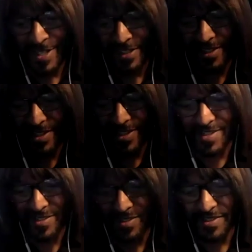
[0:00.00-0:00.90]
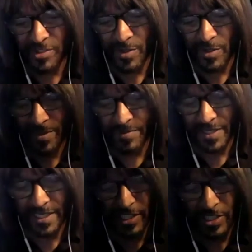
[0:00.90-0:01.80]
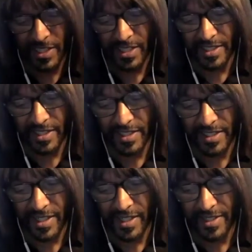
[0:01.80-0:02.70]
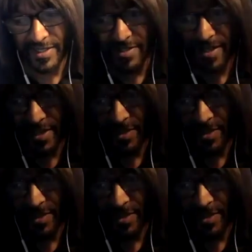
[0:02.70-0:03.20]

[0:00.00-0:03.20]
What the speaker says: Lance, the trumpet player, and I decided